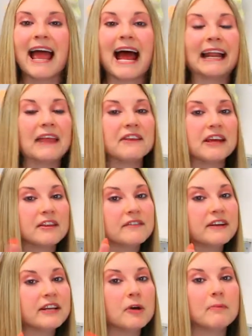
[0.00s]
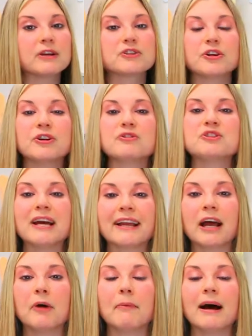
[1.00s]
And at the end of the video, make sure you
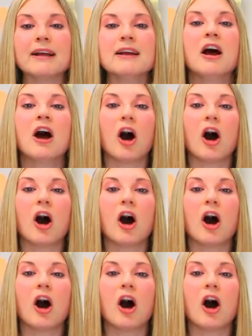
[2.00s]
check out my